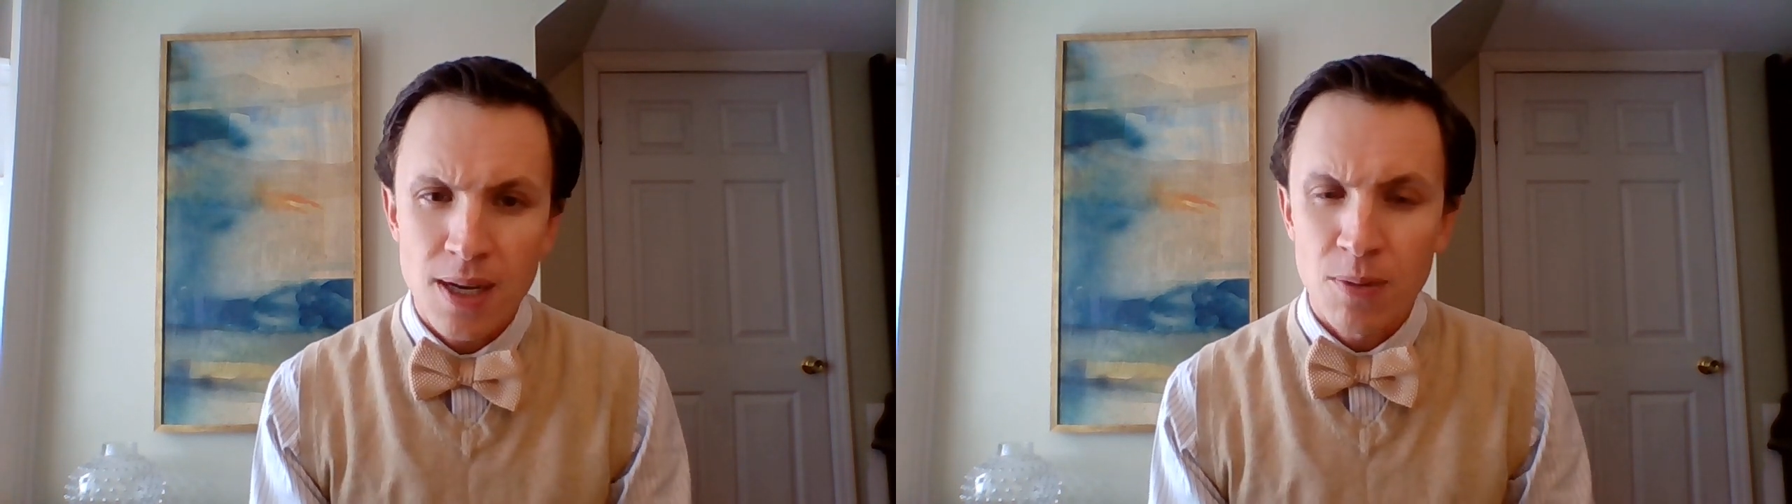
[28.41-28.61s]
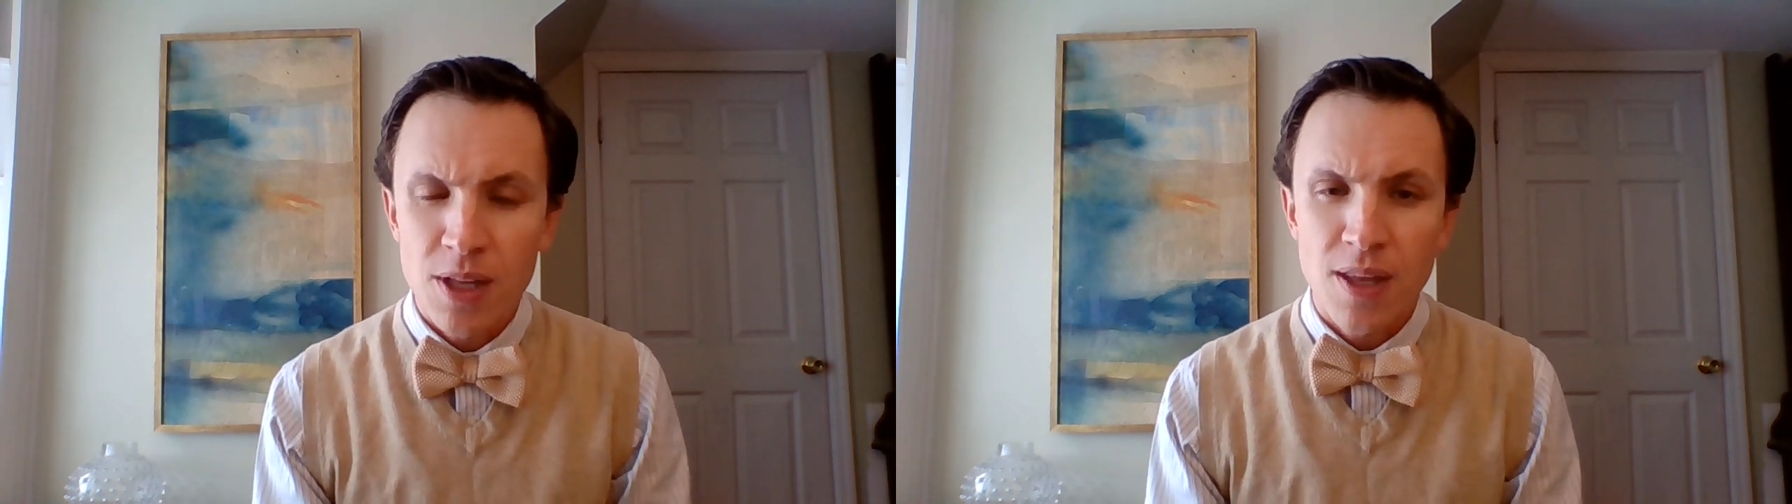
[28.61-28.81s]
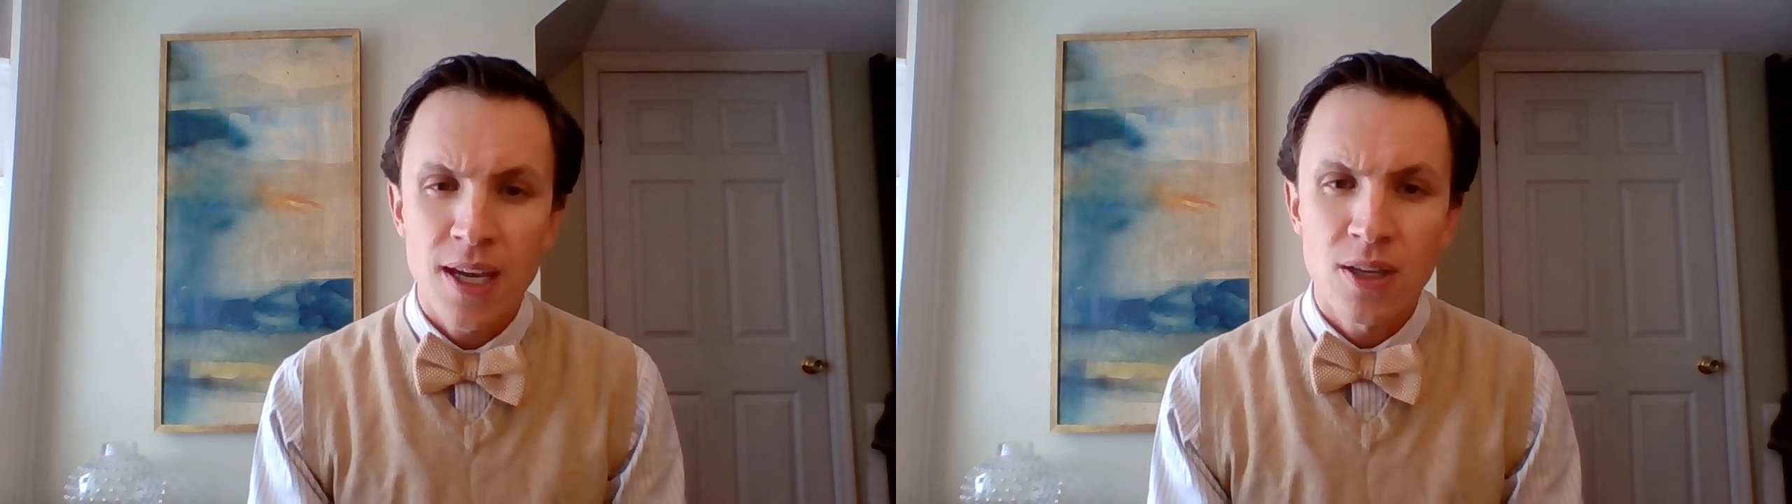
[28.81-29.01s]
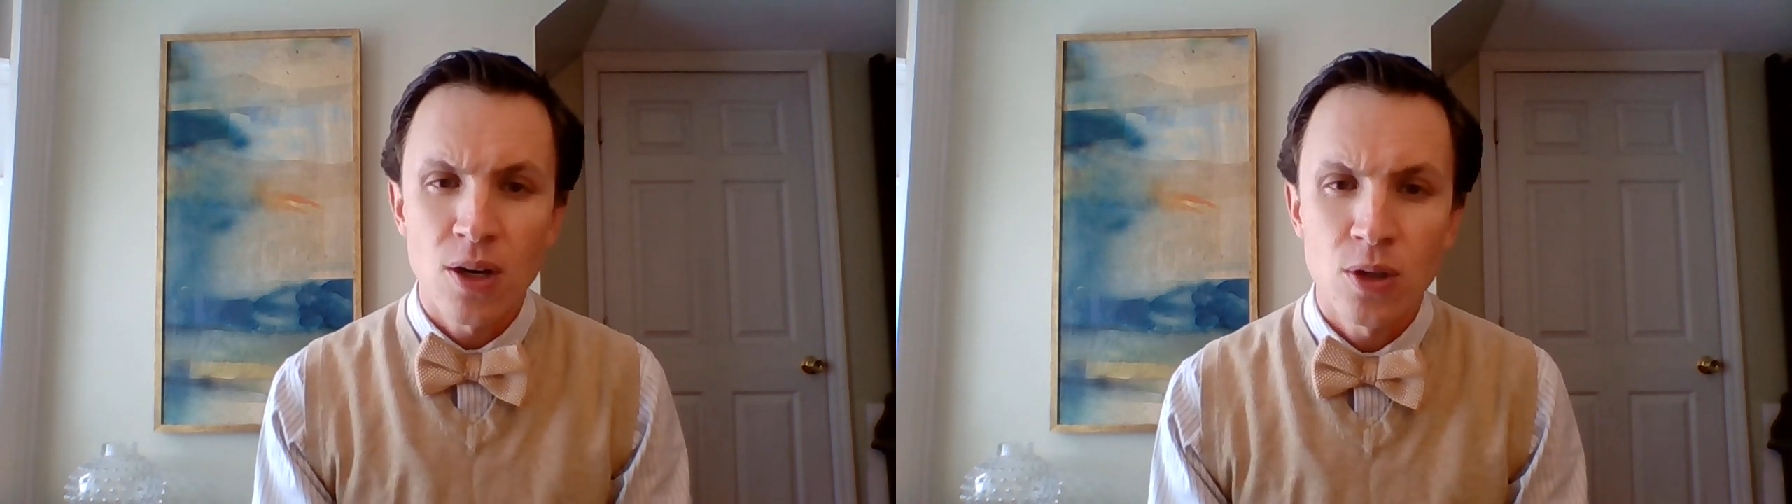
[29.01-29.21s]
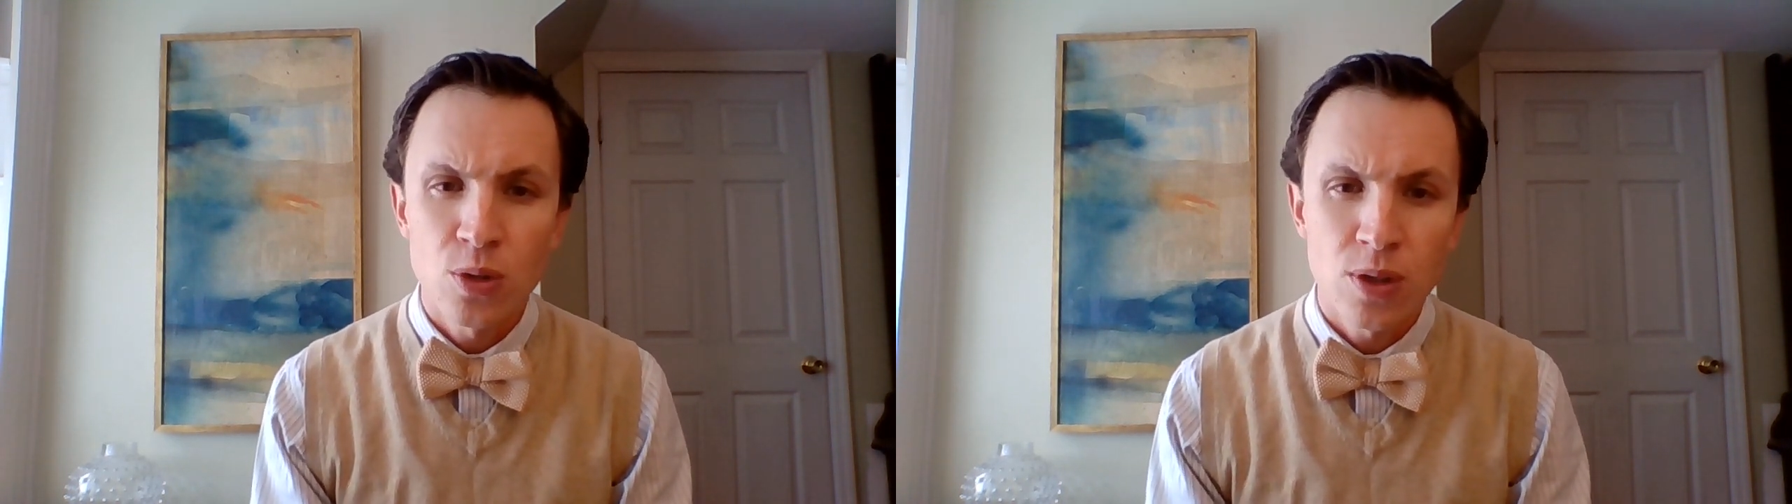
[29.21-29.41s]
I want to thank
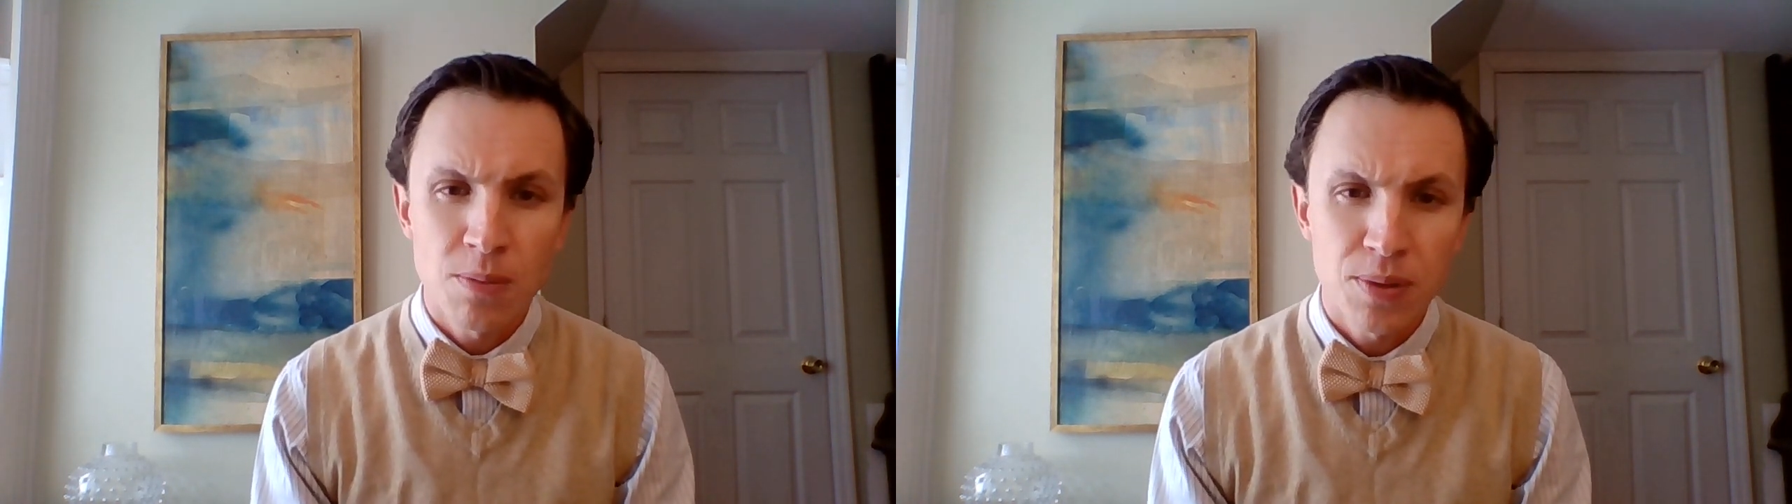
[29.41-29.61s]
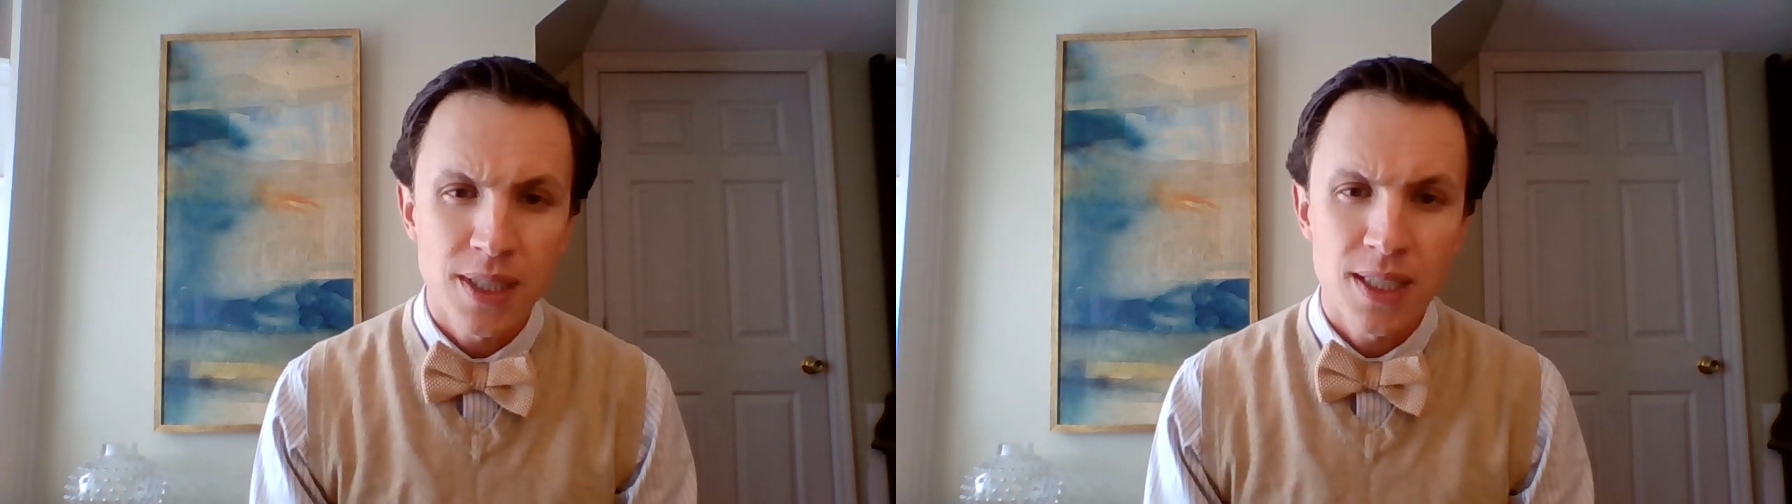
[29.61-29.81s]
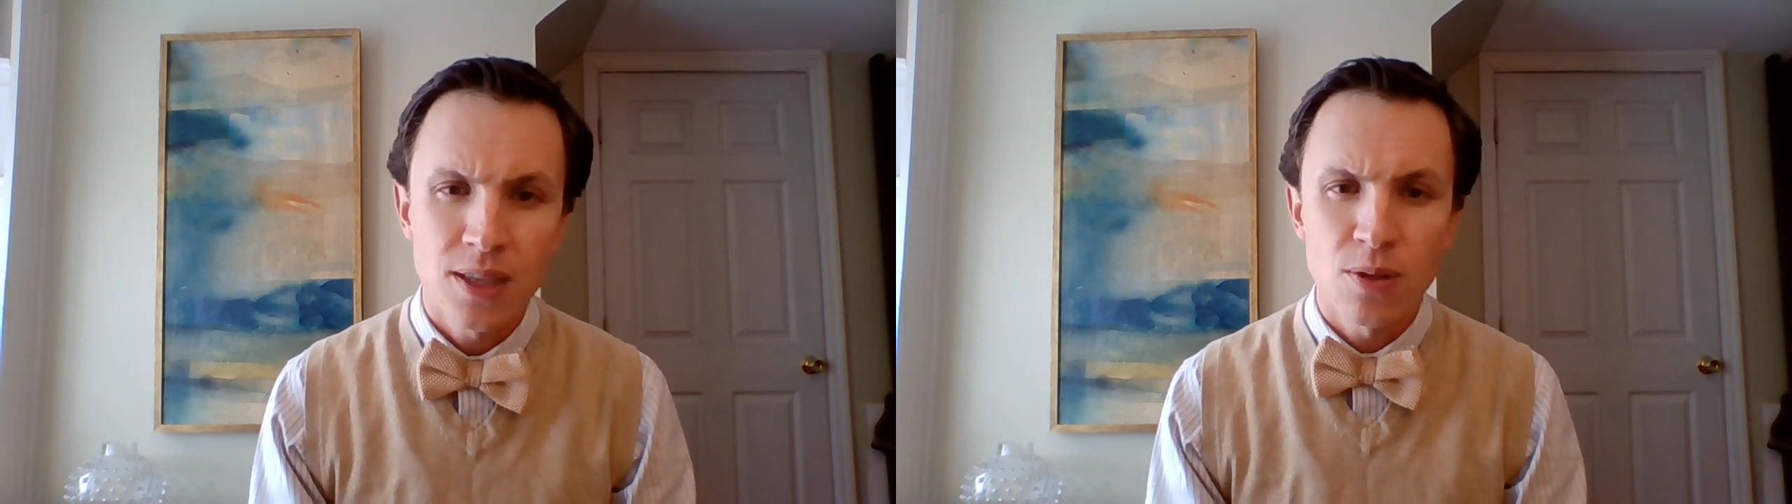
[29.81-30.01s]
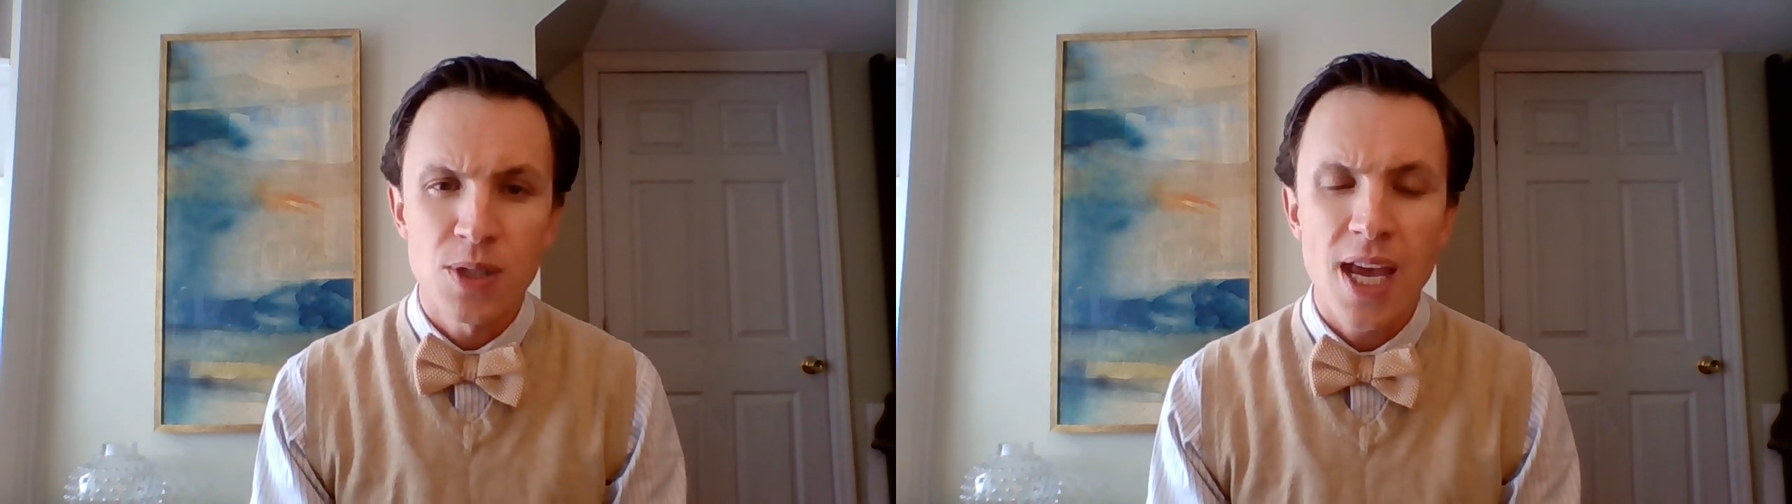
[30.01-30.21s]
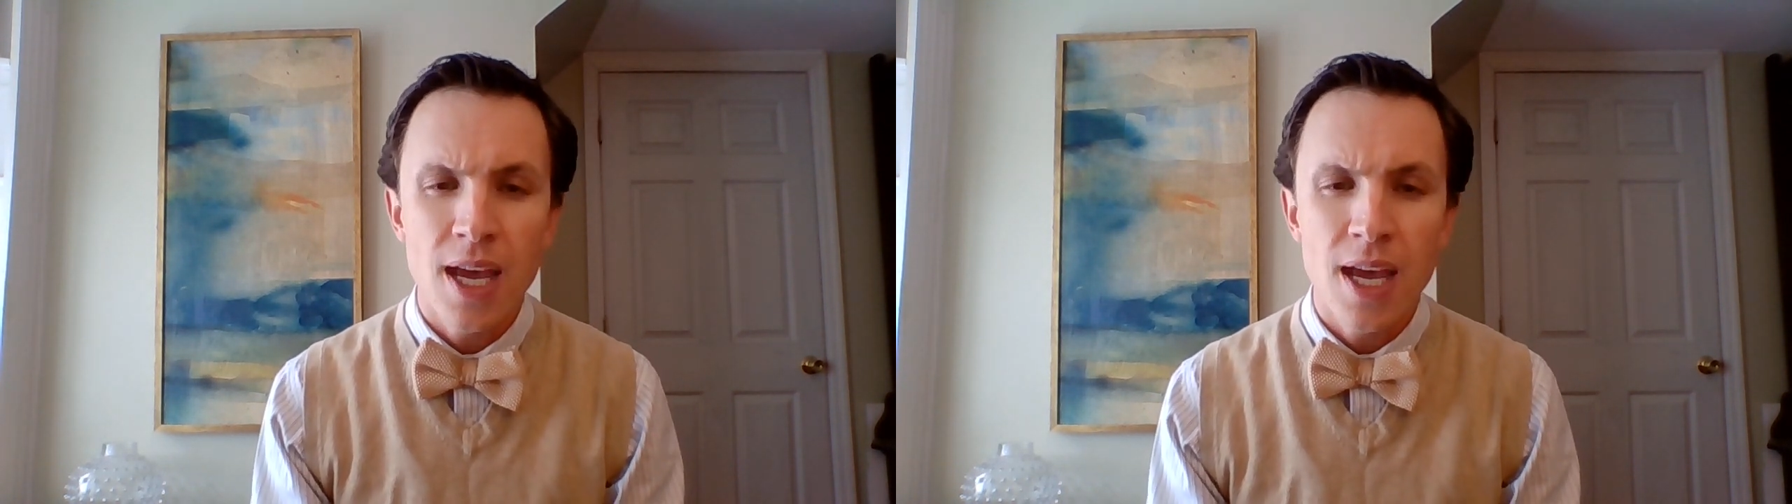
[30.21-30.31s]
you all who completed those